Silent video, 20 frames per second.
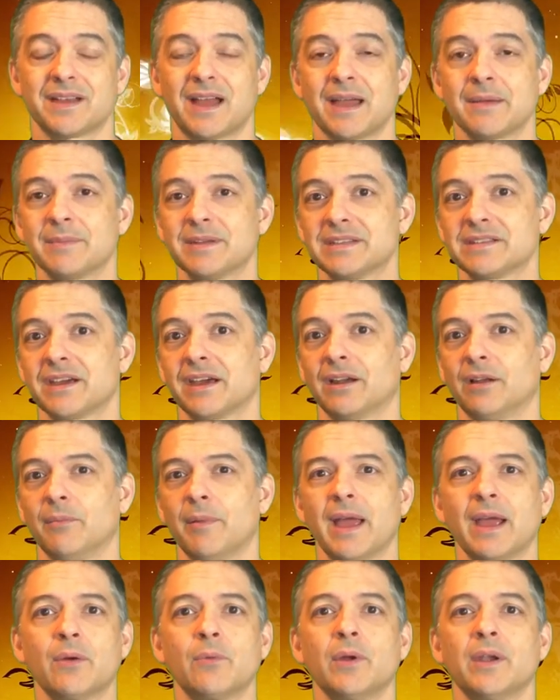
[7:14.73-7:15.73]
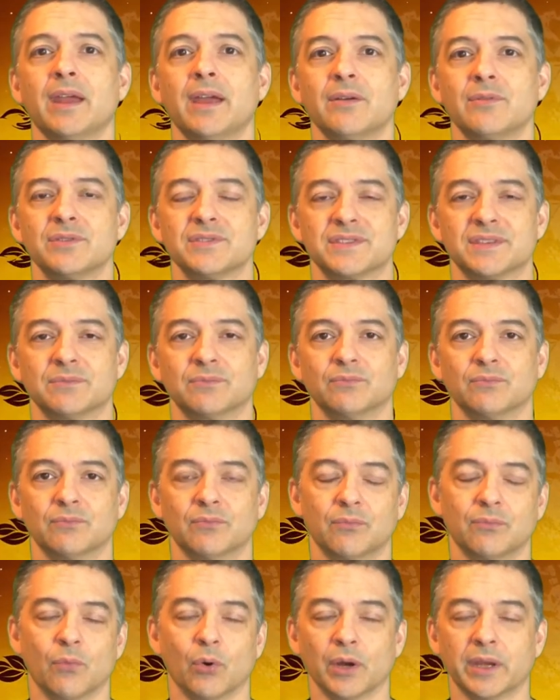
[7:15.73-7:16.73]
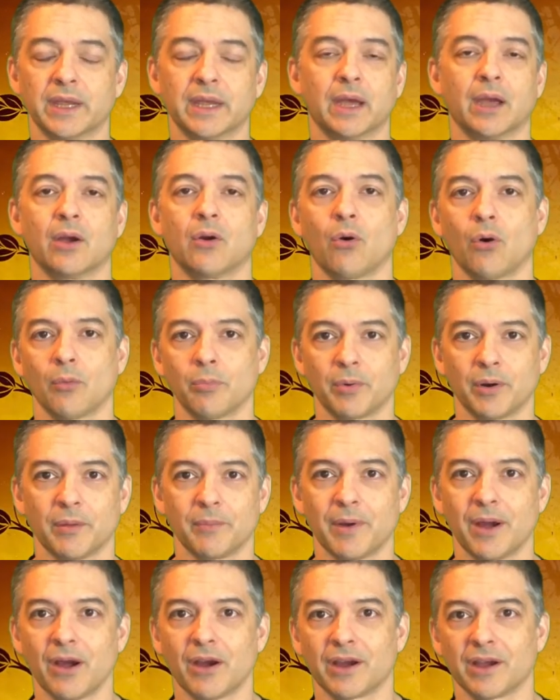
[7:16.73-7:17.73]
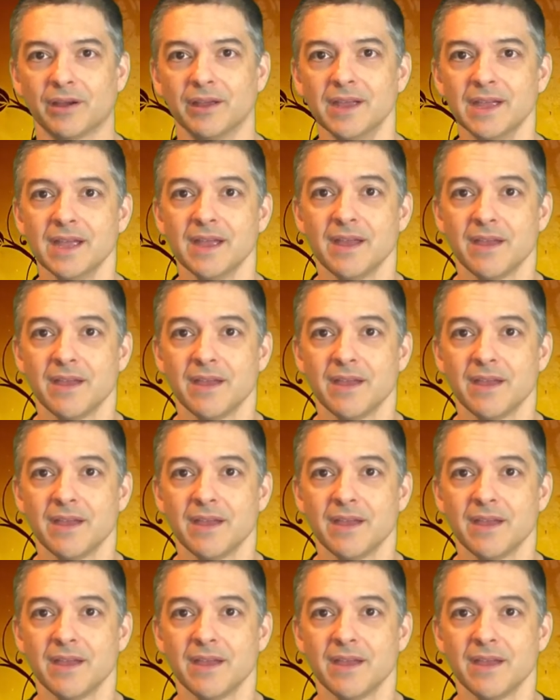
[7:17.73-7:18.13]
Time in title. Back when I was working in corporate America,